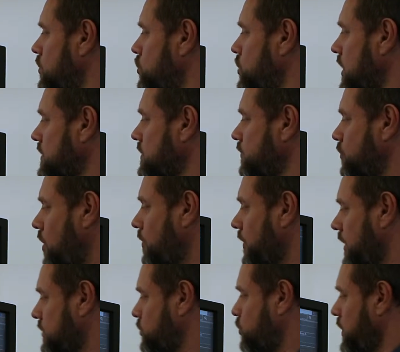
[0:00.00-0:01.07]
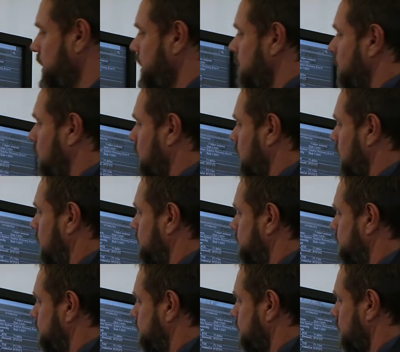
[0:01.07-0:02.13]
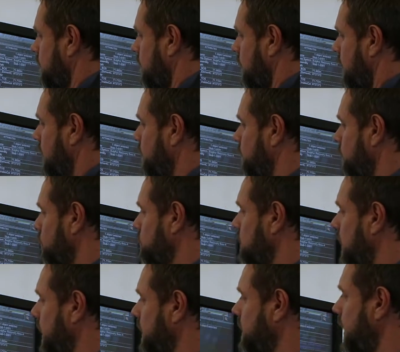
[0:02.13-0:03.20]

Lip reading: just from the 3D model, if you select